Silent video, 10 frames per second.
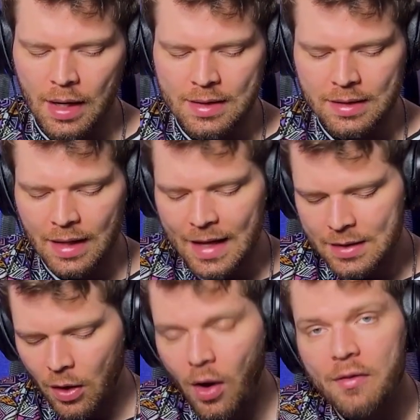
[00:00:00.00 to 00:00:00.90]
It's
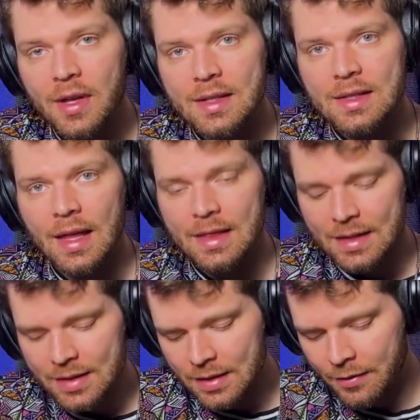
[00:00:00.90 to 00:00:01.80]
less obvious that
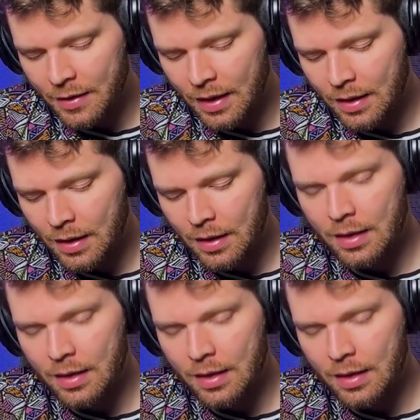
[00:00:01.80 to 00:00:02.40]
this is a fifth